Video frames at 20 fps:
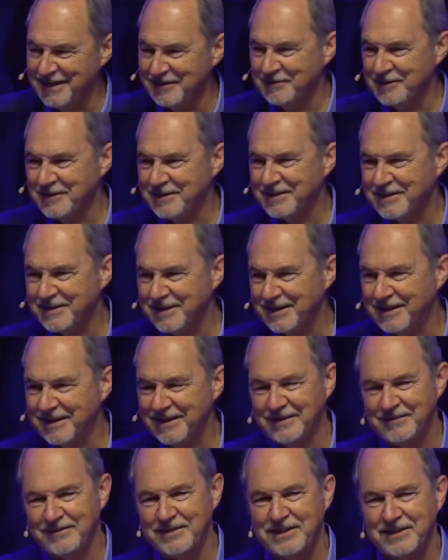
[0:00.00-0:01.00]
it, was,
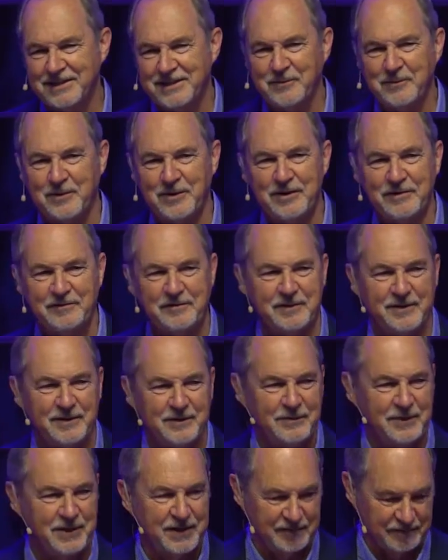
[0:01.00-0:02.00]
uh, it was just a
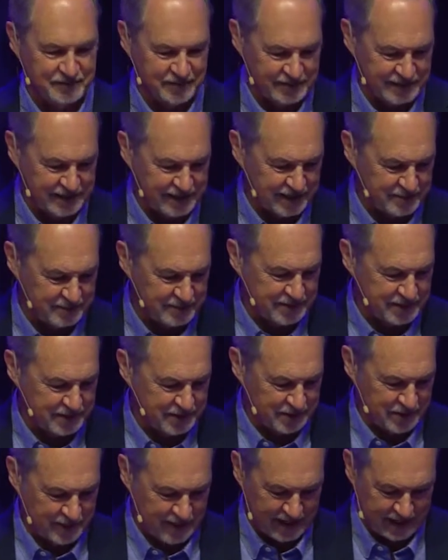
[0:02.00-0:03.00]
wonderful, wonderful time.
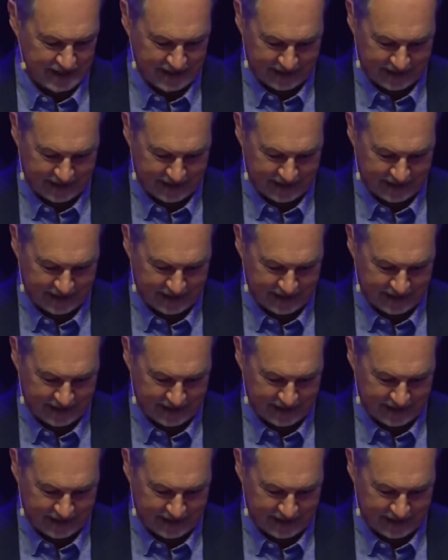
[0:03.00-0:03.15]
So, uh,